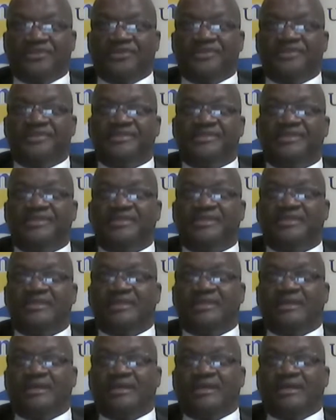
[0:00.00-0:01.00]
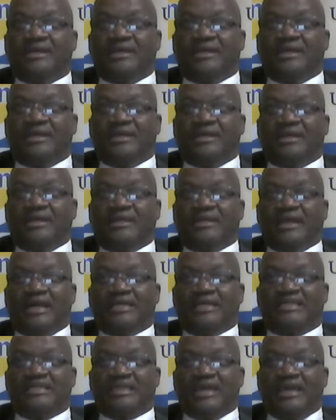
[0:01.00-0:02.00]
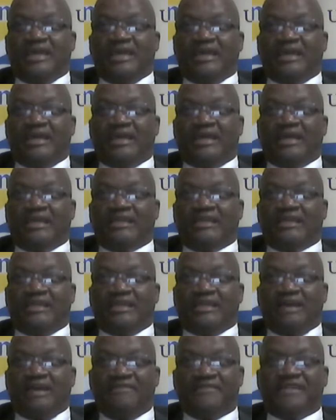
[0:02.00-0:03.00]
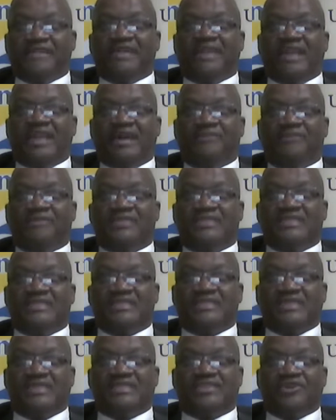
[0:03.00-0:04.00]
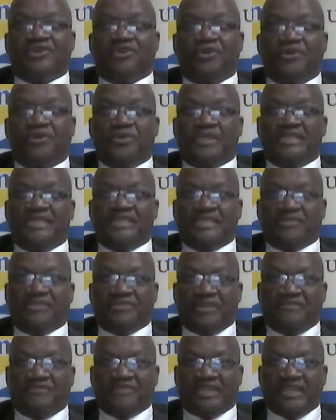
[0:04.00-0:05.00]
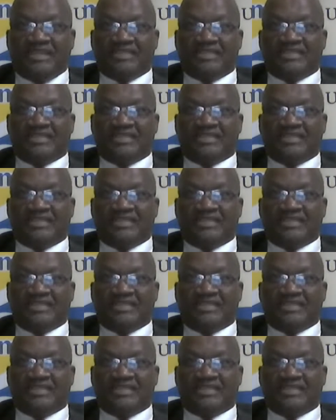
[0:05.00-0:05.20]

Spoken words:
argue that African languages has a role in South